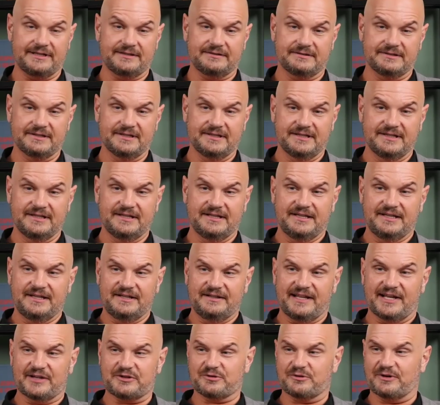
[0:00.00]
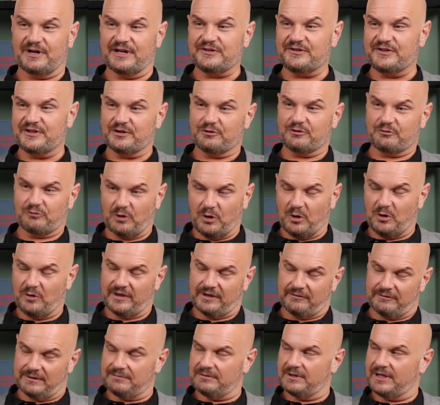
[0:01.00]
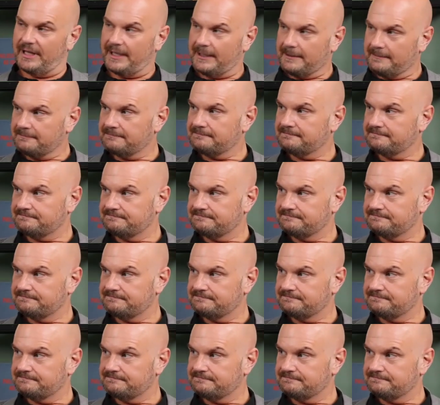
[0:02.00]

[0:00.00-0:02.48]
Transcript: And that's where I see the role that we play.